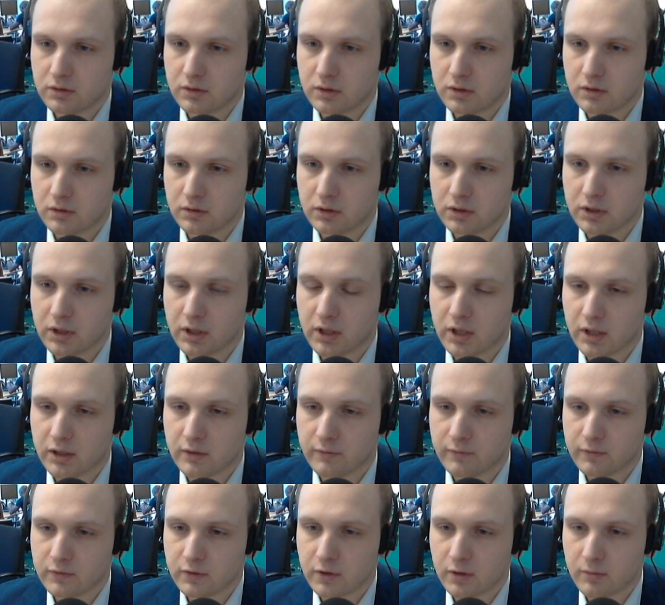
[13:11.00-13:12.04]
Only the kind
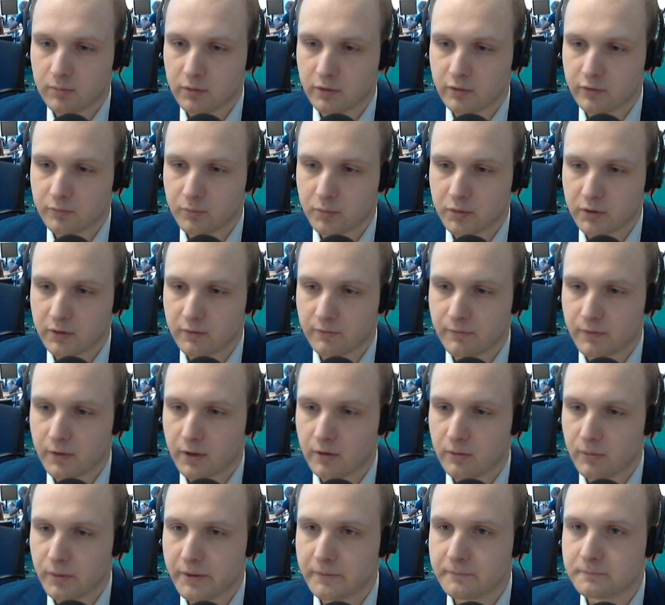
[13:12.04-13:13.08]
of stop loss pretty far
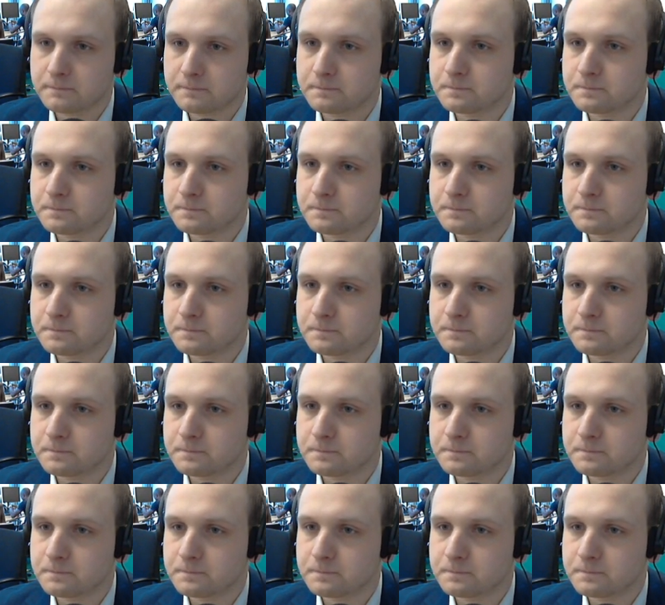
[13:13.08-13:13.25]
away.